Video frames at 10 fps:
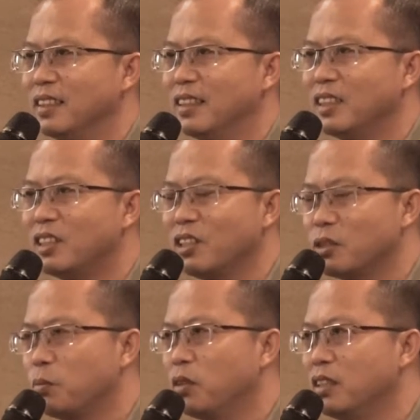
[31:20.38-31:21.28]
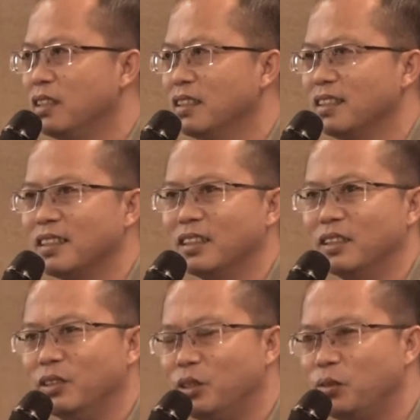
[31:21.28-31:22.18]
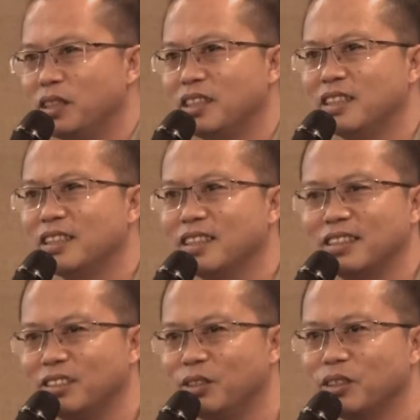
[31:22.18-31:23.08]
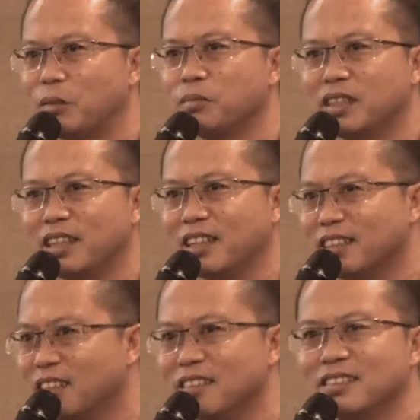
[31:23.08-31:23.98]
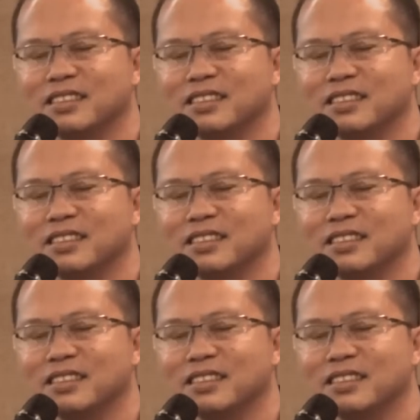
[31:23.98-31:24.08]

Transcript: research body, university can do something like that.